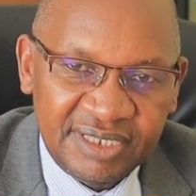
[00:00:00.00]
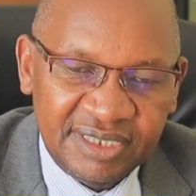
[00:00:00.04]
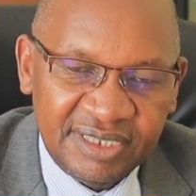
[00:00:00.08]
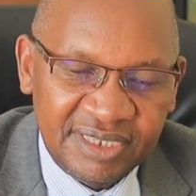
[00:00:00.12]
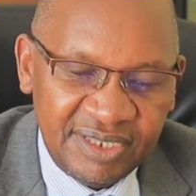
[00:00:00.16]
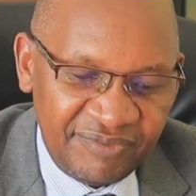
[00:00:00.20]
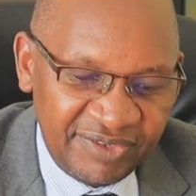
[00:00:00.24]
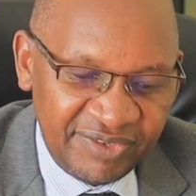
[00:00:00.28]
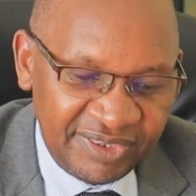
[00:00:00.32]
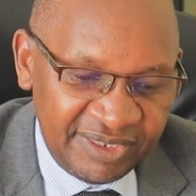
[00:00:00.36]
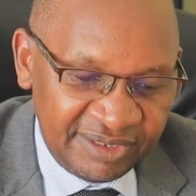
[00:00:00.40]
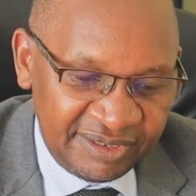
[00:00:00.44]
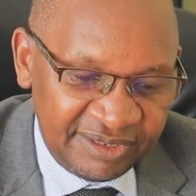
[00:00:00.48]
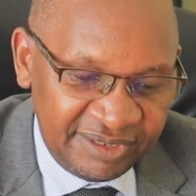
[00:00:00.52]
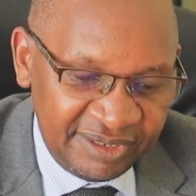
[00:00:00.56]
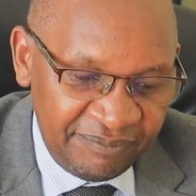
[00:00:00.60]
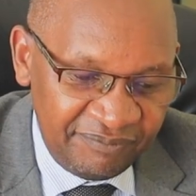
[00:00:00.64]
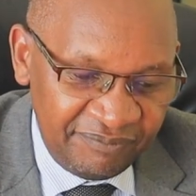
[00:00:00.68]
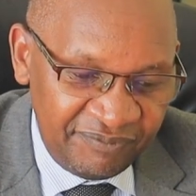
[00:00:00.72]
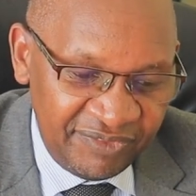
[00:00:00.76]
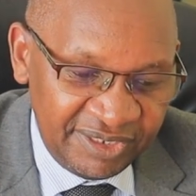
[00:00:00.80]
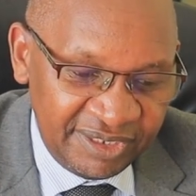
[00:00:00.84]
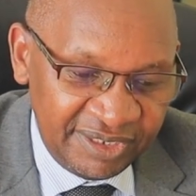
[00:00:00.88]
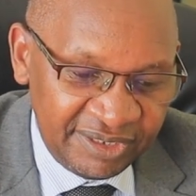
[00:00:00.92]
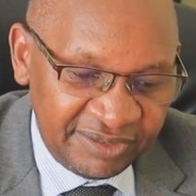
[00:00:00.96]
The
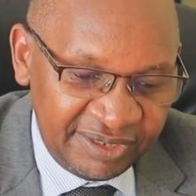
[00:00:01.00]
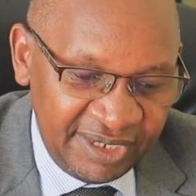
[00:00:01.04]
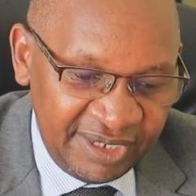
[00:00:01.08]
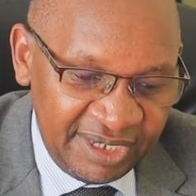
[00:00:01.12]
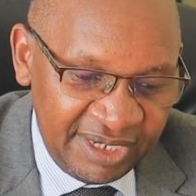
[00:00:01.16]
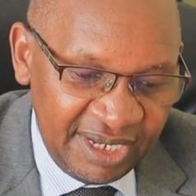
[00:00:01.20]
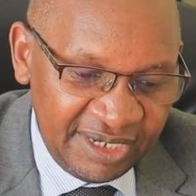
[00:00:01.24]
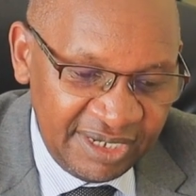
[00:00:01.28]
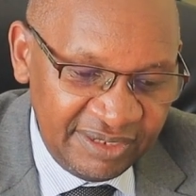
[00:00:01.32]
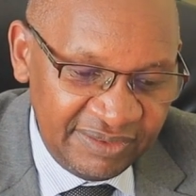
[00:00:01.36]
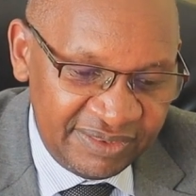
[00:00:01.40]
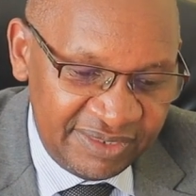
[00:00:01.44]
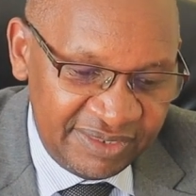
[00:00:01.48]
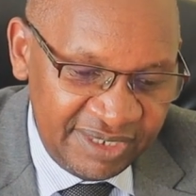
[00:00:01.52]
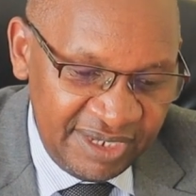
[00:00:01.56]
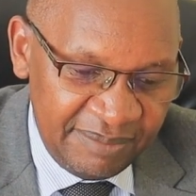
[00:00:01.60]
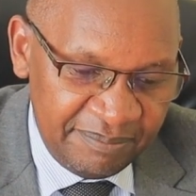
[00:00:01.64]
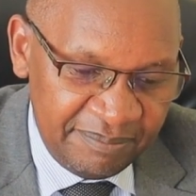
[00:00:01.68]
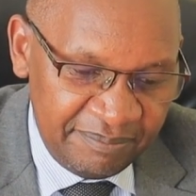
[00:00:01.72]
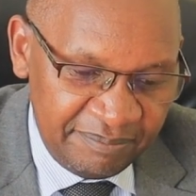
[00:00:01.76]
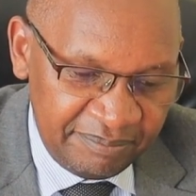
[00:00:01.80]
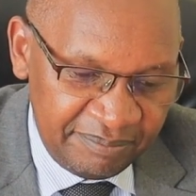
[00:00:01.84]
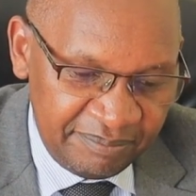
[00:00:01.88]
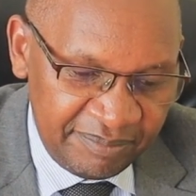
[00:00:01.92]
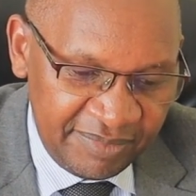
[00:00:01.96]
vegetarian
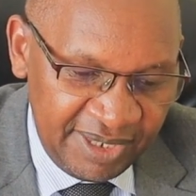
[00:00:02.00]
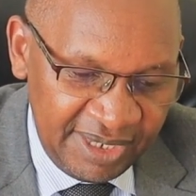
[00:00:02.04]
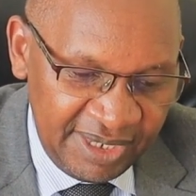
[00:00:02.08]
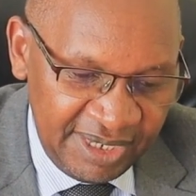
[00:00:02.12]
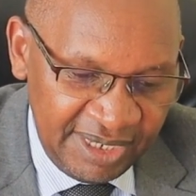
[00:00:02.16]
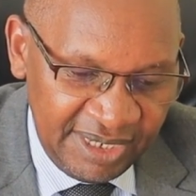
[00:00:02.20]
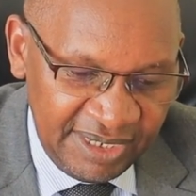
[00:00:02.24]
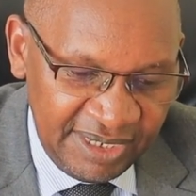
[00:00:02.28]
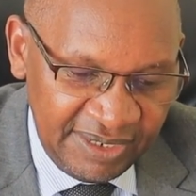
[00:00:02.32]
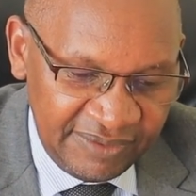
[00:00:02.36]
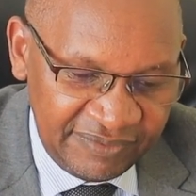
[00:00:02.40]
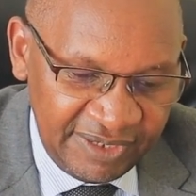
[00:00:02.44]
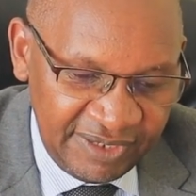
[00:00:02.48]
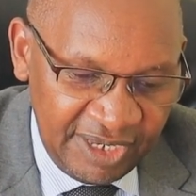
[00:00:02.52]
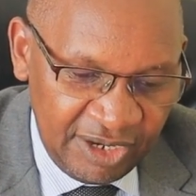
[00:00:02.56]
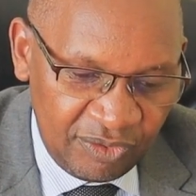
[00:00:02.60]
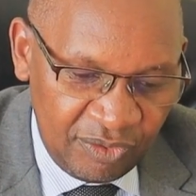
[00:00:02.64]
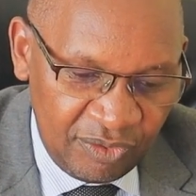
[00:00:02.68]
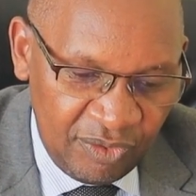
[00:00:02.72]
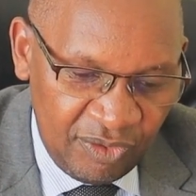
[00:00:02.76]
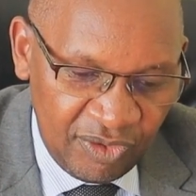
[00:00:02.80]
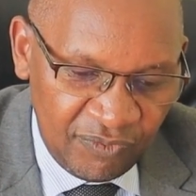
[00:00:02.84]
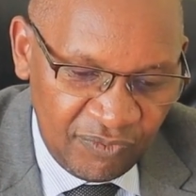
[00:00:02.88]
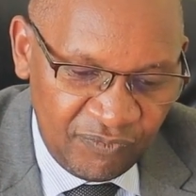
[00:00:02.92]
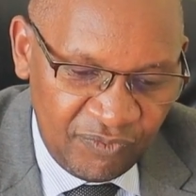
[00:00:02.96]
theme is a
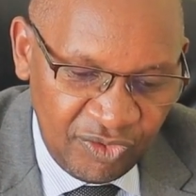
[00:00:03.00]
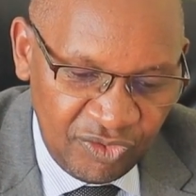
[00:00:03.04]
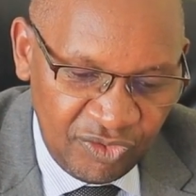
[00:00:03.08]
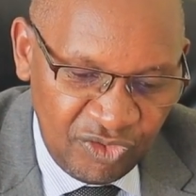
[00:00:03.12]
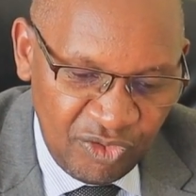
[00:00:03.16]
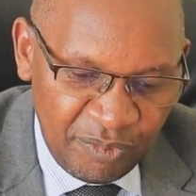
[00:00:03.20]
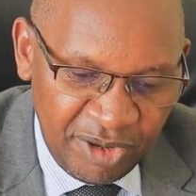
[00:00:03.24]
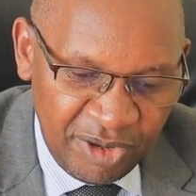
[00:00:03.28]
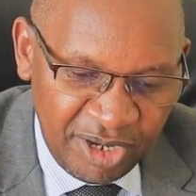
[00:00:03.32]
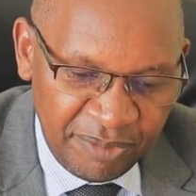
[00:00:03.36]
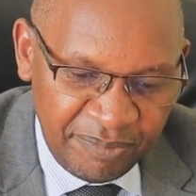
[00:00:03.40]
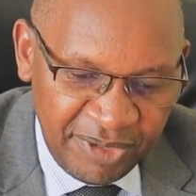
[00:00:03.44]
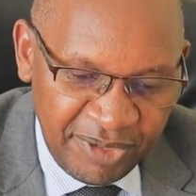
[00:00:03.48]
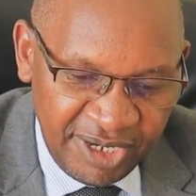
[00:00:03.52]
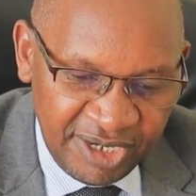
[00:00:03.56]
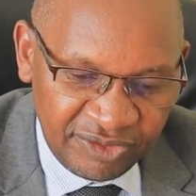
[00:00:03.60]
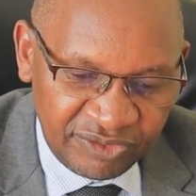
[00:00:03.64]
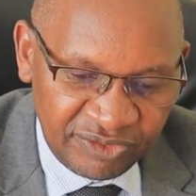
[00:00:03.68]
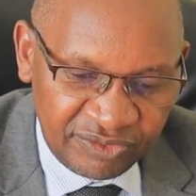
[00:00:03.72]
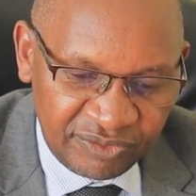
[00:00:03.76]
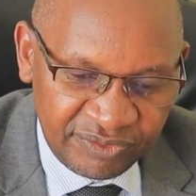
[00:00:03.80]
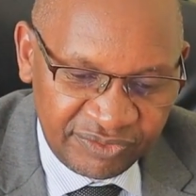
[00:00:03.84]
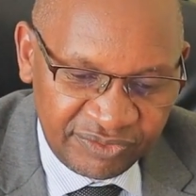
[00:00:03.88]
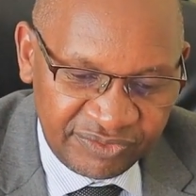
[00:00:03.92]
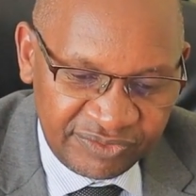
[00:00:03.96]
call for human
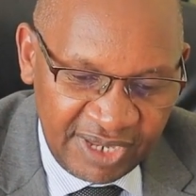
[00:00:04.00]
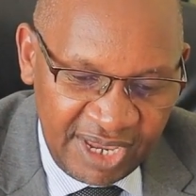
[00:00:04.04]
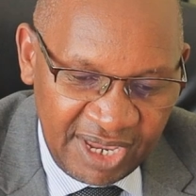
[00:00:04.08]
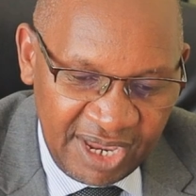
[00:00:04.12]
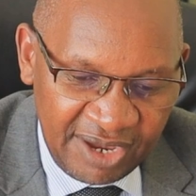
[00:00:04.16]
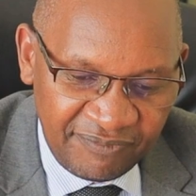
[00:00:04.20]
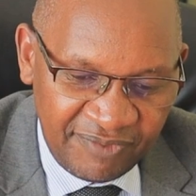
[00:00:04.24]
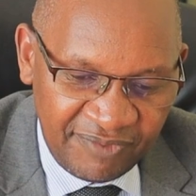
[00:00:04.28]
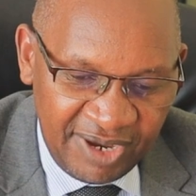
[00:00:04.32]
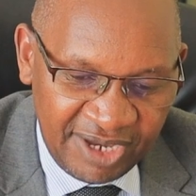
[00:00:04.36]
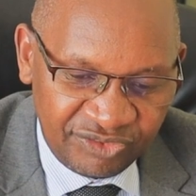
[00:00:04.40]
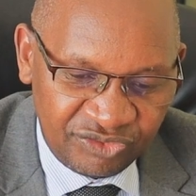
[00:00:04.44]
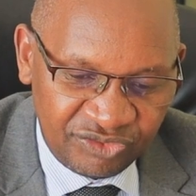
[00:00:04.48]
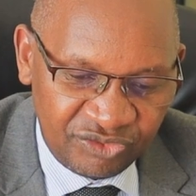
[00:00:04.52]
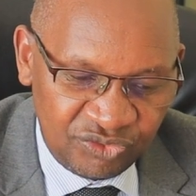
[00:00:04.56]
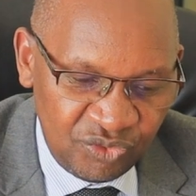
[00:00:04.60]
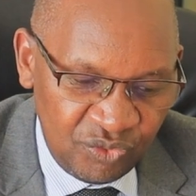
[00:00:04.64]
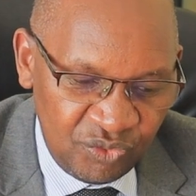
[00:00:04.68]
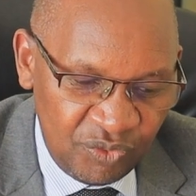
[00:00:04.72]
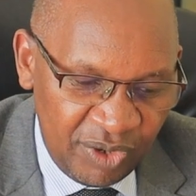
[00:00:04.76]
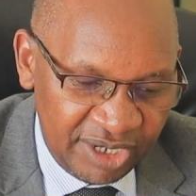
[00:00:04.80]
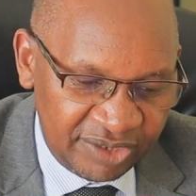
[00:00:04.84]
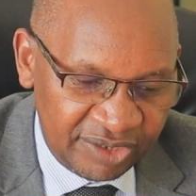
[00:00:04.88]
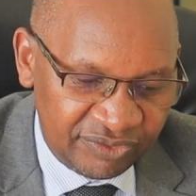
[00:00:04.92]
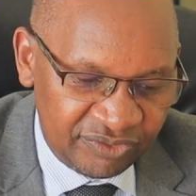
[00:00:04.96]
beings to serve as
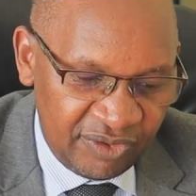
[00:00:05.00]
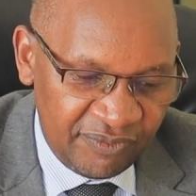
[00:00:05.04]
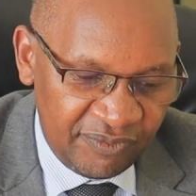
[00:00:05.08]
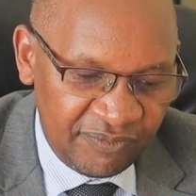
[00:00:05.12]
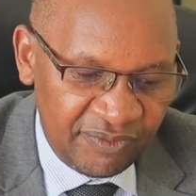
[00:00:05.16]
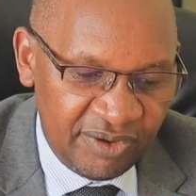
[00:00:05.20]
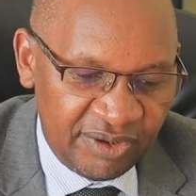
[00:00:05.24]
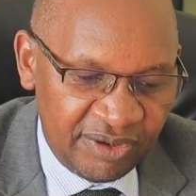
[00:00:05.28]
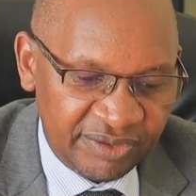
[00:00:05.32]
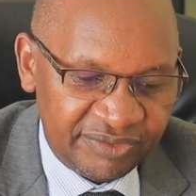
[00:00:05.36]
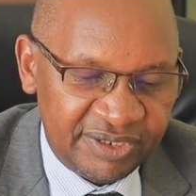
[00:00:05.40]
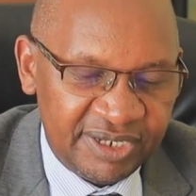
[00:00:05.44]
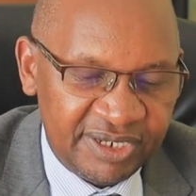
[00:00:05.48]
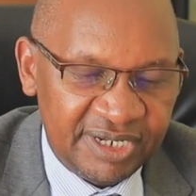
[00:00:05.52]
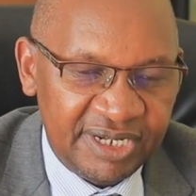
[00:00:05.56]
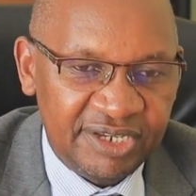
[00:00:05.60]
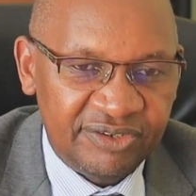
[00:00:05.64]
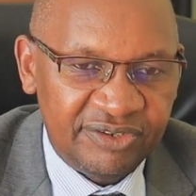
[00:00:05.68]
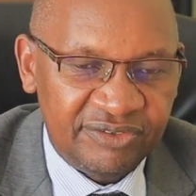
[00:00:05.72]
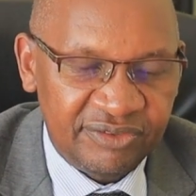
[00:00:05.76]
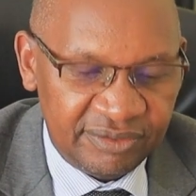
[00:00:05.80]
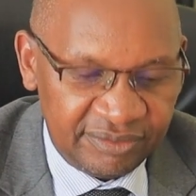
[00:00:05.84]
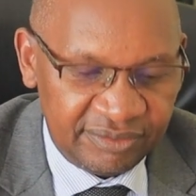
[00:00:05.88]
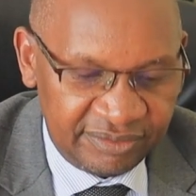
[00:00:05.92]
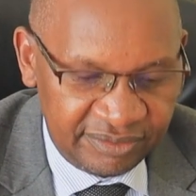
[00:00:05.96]
stewards of God's
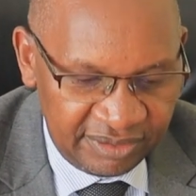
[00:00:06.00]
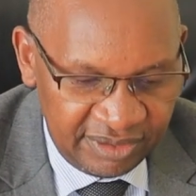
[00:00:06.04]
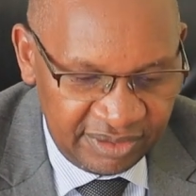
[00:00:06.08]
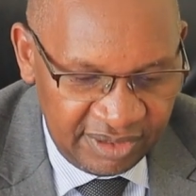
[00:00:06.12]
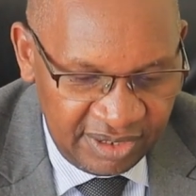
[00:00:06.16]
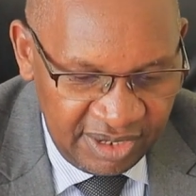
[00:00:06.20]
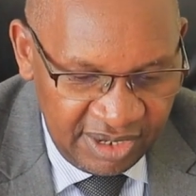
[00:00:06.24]
creation.